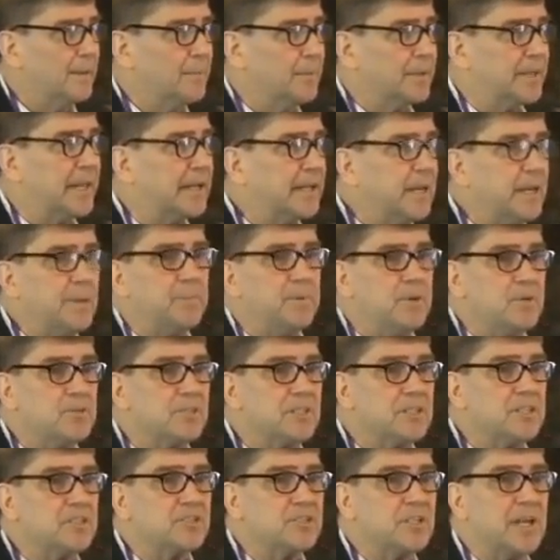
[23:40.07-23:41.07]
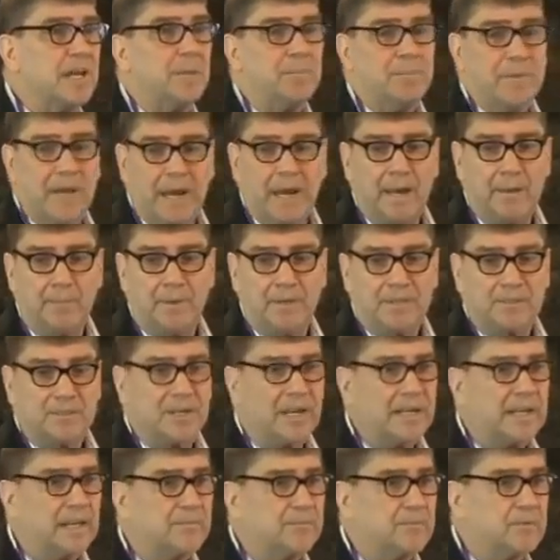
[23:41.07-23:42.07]
But they keep using the same name. It's
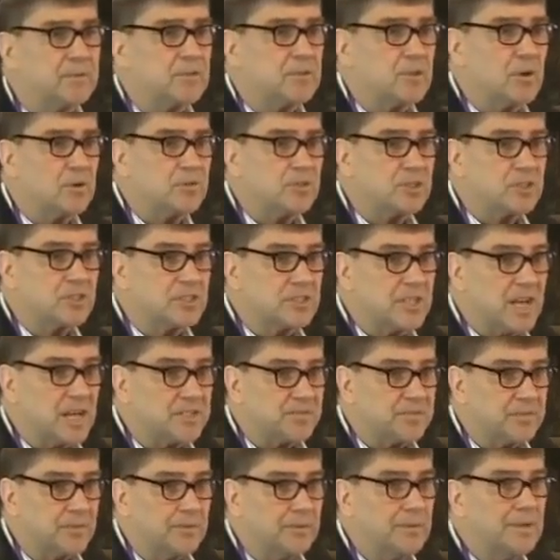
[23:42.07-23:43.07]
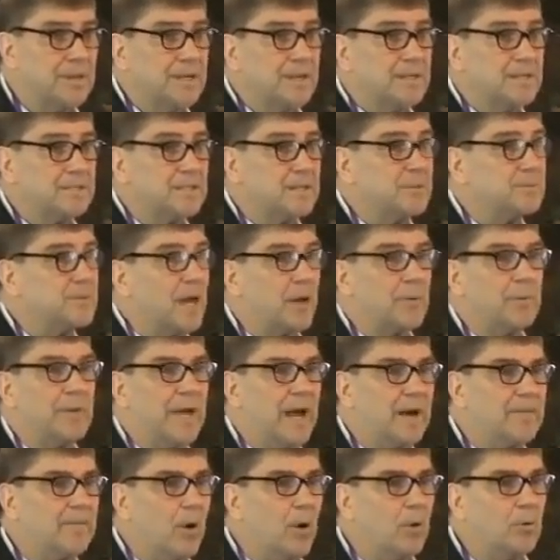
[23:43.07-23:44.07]
like if it was so successful, it seems like
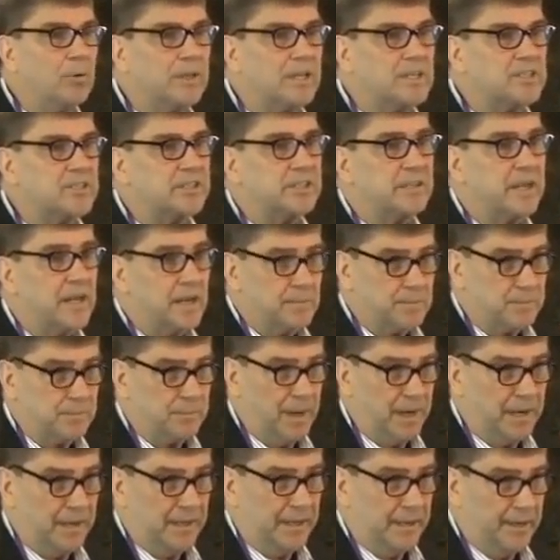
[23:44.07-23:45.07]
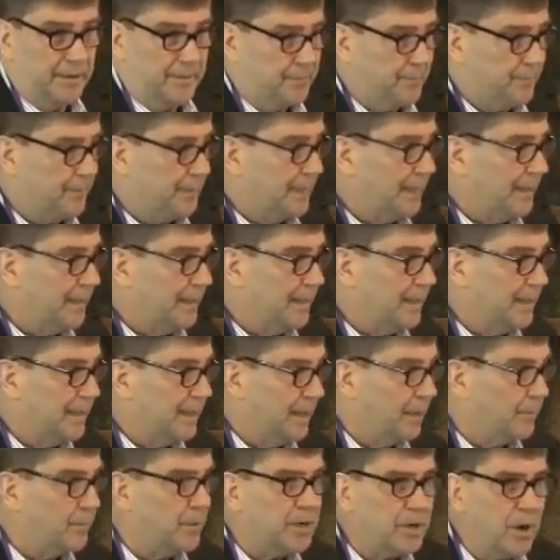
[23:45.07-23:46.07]
we'd have a whole list of names by now.
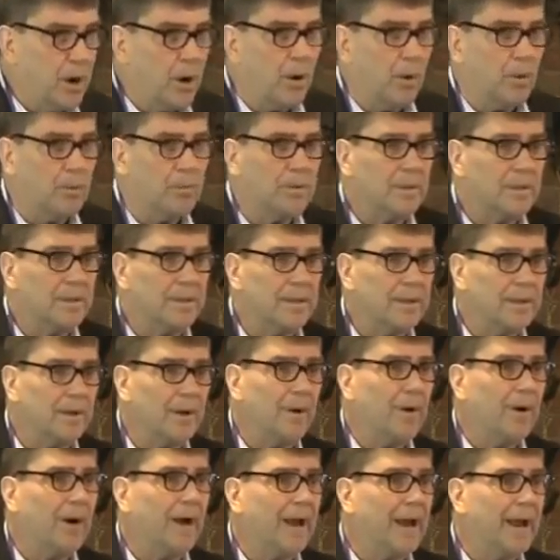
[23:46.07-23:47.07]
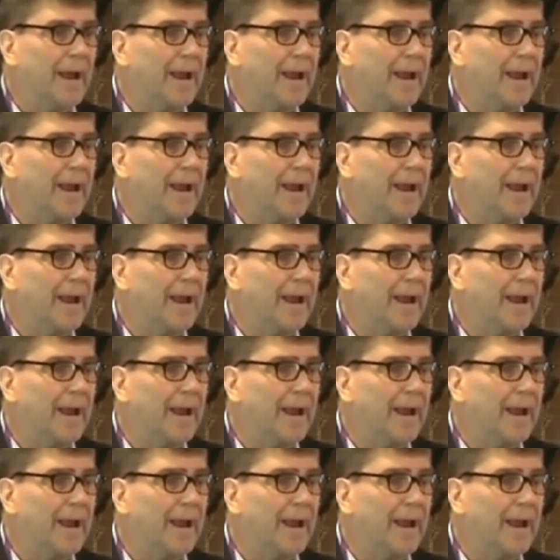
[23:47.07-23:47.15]
And we don't, you know.